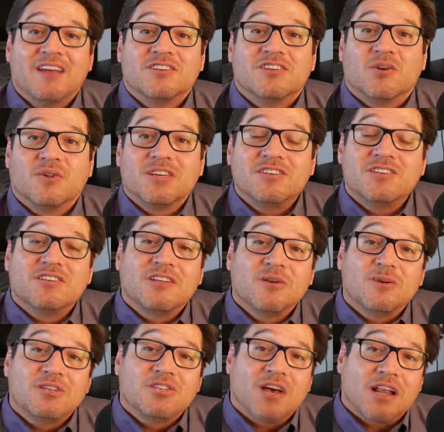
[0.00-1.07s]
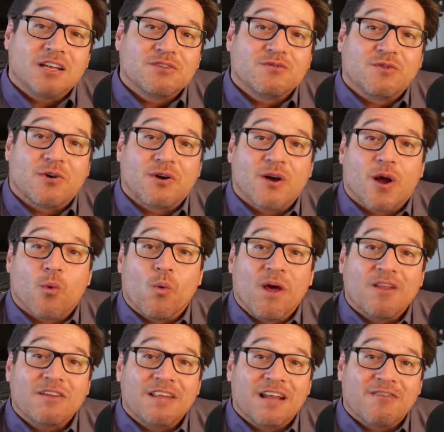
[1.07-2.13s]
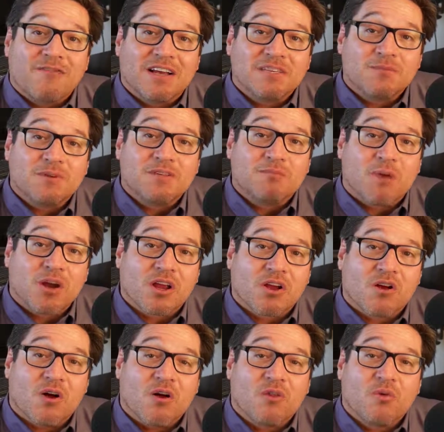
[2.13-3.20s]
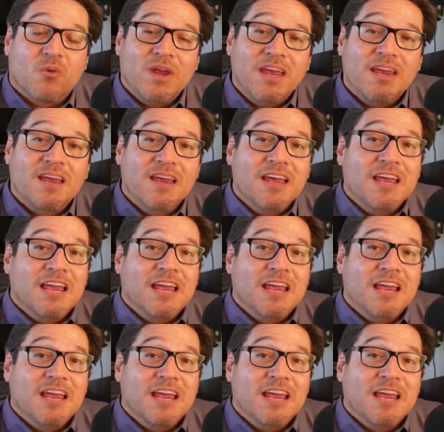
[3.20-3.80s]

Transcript: So this is Louis Llanes for WealthNet Investments Market Call of the Week.